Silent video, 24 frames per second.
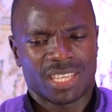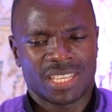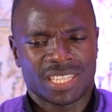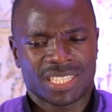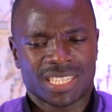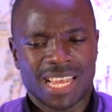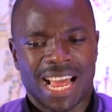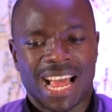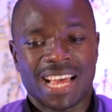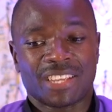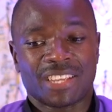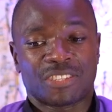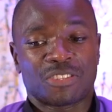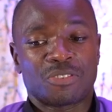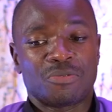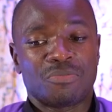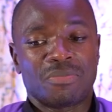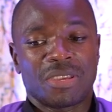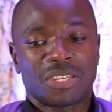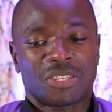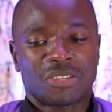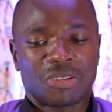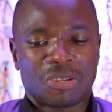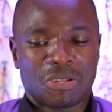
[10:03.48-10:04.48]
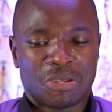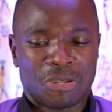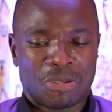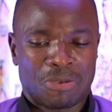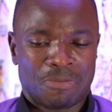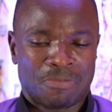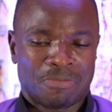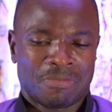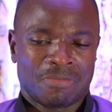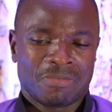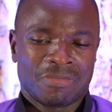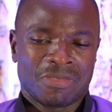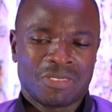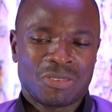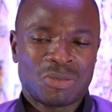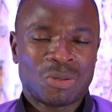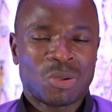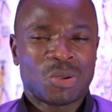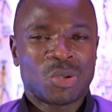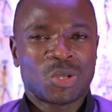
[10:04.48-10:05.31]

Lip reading: things. As you mention them, you're